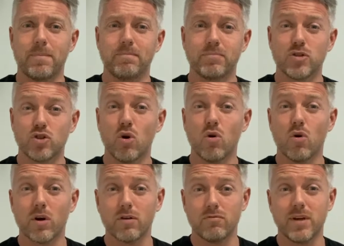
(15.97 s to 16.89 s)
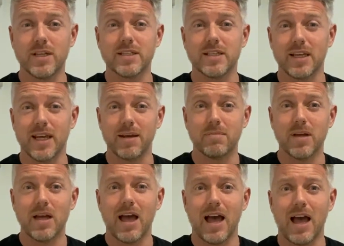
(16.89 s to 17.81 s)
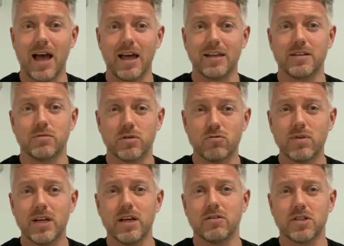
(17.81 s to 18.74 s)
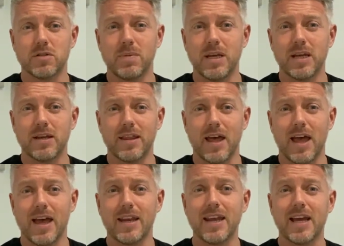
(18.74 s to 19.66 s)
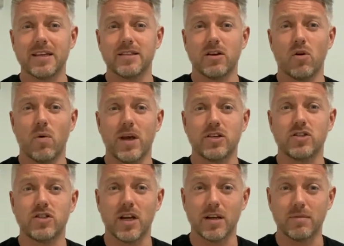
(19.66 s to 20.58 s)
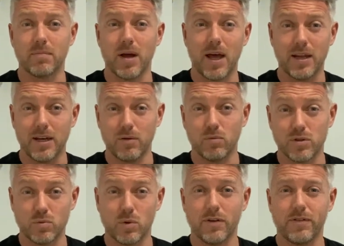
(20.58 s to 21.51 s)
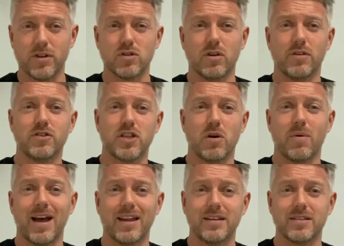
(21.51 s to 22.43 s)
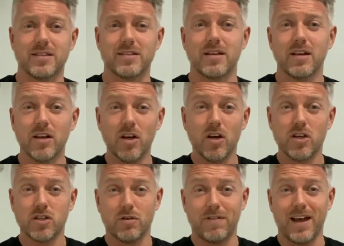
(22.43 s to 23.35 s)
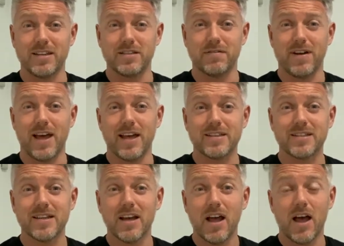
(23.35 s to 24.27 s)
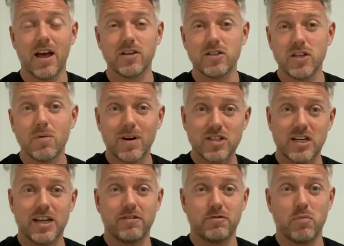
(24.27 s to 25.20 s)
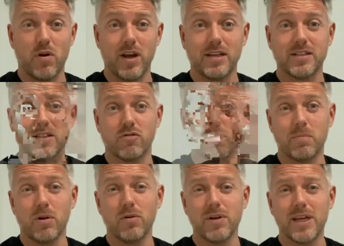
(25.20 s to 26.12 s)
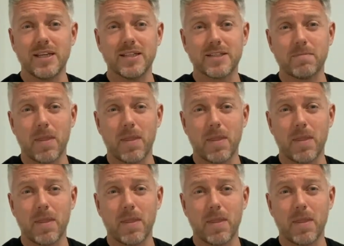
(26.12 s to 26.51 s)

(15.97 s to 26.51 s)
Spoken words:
talk recently, and there was a really good speaker there, and he asked the question, and it was one of the sort of show of hands affairs, do you actually give praise to your employees?